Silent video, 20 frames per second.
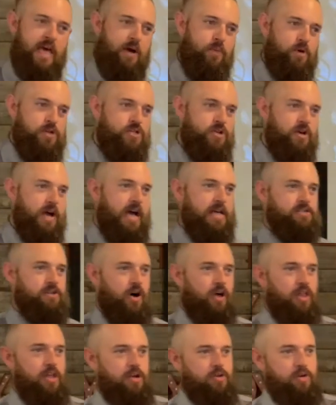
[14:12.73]
would you guys
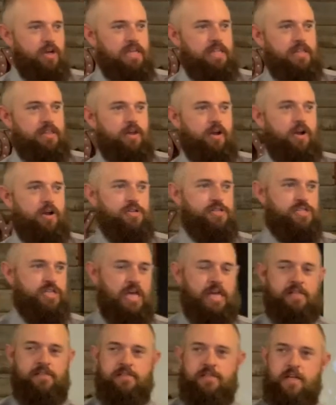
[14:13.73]
all agree that there are
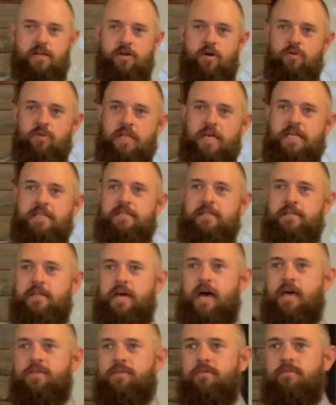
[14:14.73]
sins that don't lead to
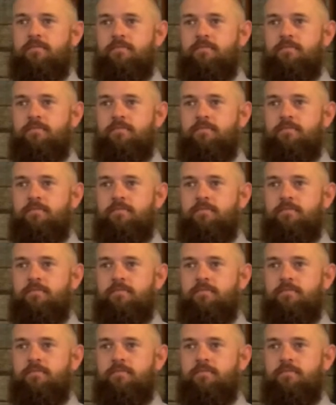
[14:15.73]
death?